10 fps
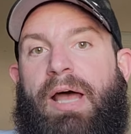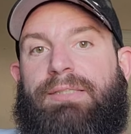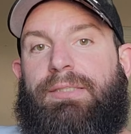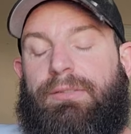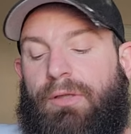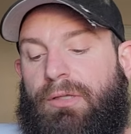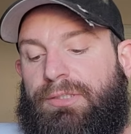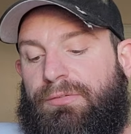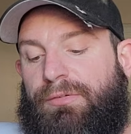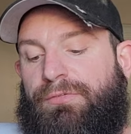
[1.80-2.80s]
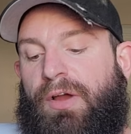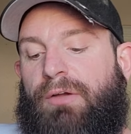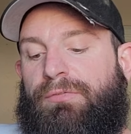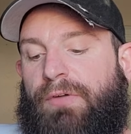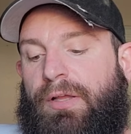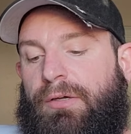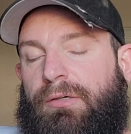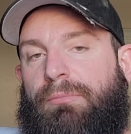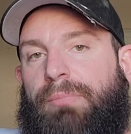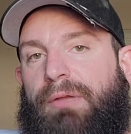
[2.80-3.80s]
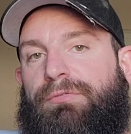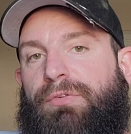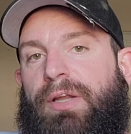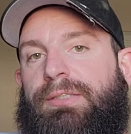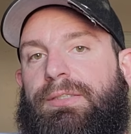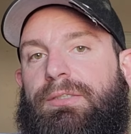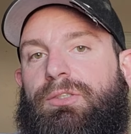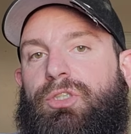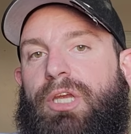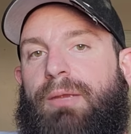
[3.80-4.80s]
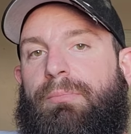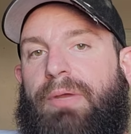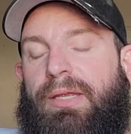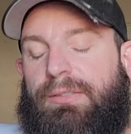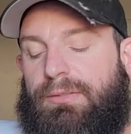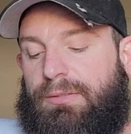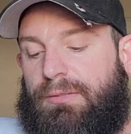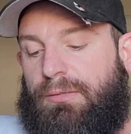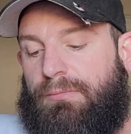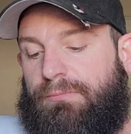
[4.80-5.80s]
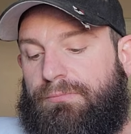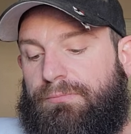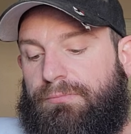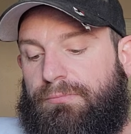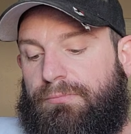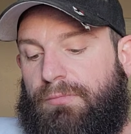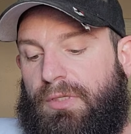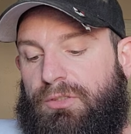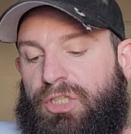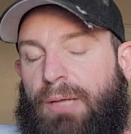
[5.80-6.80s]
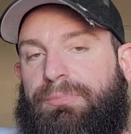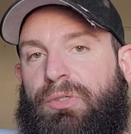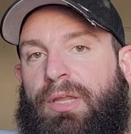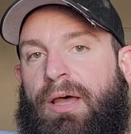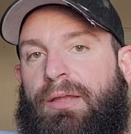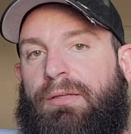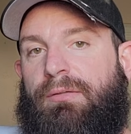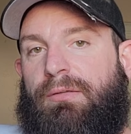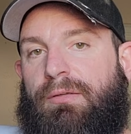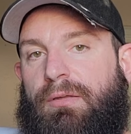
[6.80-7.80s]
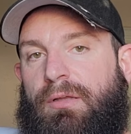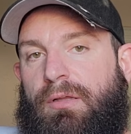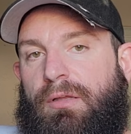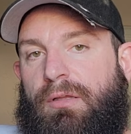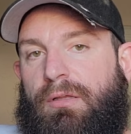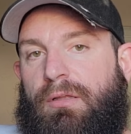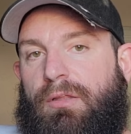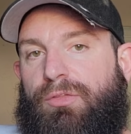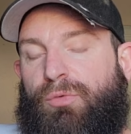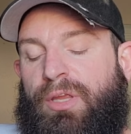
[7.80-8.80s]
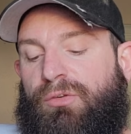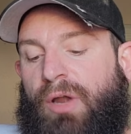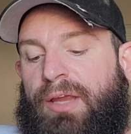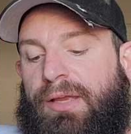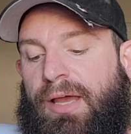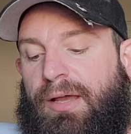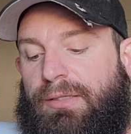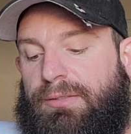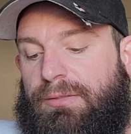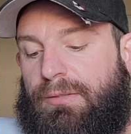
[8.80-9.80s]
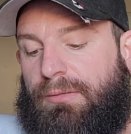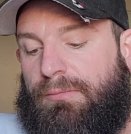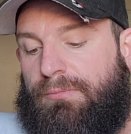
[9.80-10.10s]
Passing Thoughts of a Firefighter by Francis J. Bates, Chapter 9 Three Great Guys.